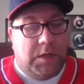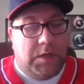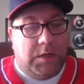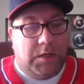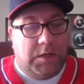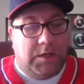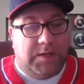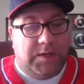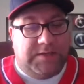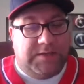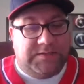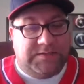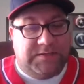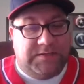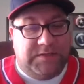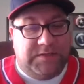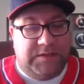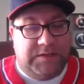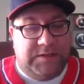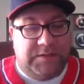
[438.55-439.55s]
I
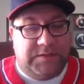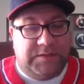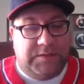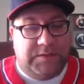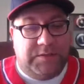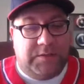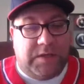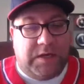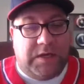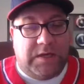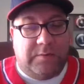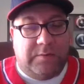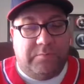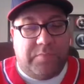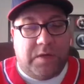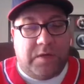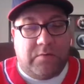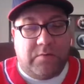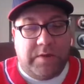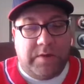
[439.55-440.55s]

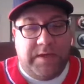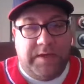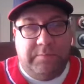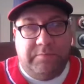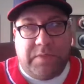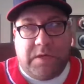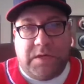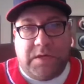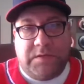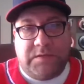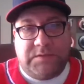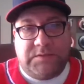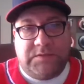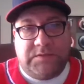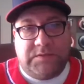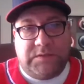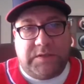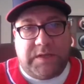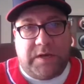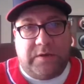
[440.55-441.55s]
bought a
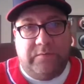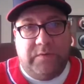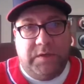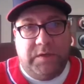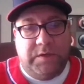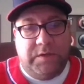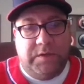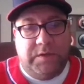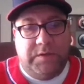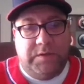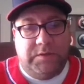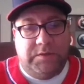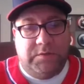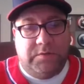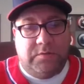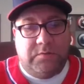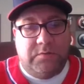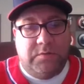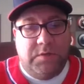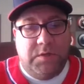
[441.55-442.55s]
box, got a really good
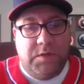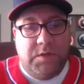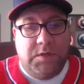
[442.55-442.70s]
deal